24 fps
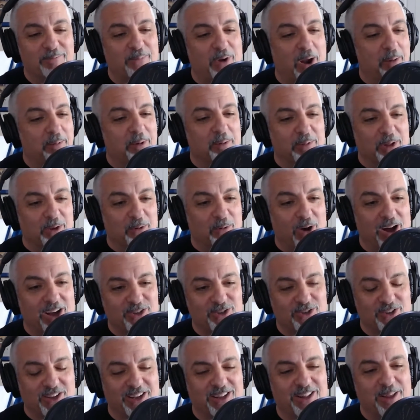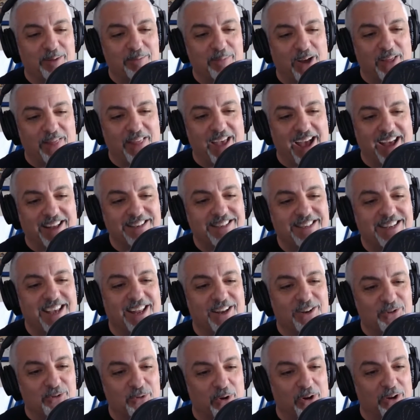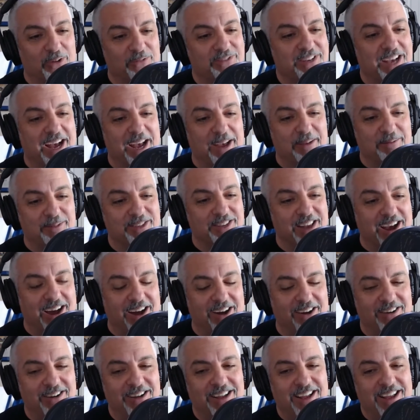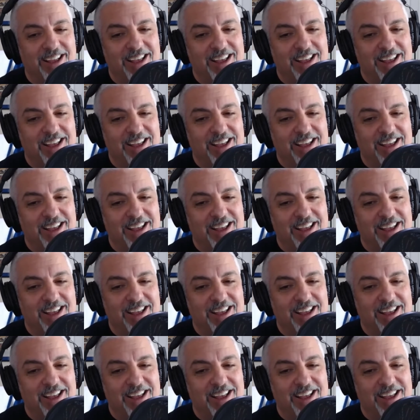Probably watched the clip on that 10, 12 times now.